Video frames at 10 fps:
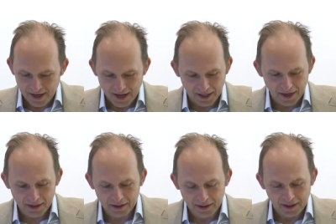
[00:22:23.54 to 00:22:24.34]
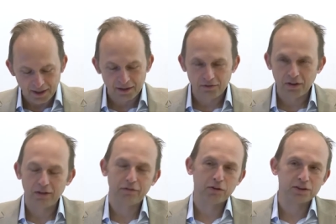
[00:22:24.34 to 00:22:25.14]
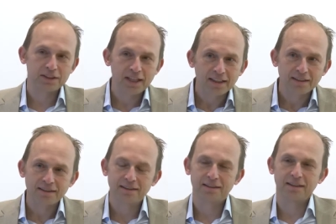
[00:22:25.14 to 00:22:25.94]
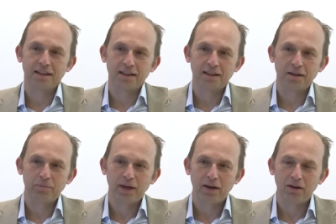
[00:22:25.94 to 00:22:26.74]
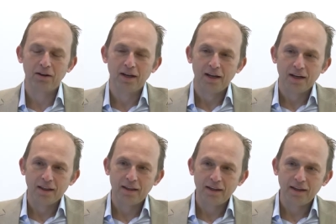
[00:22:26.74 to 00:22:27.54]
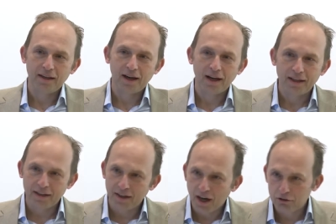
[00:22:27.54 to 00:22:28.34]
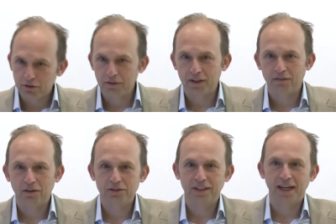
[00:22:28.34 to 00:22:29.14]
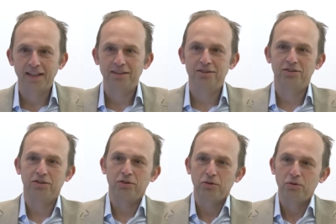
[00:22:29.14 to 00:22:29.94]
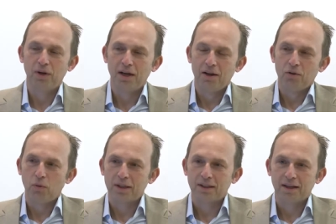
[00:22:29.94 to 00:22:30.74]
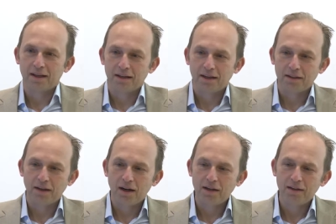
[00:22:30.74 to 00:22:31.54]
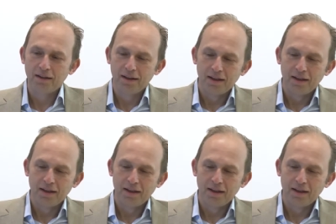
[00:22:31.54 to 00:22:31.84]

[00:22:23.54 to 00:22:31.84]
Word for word: And I, in the very first sentence, uh, compare the iconography of those gates to what a young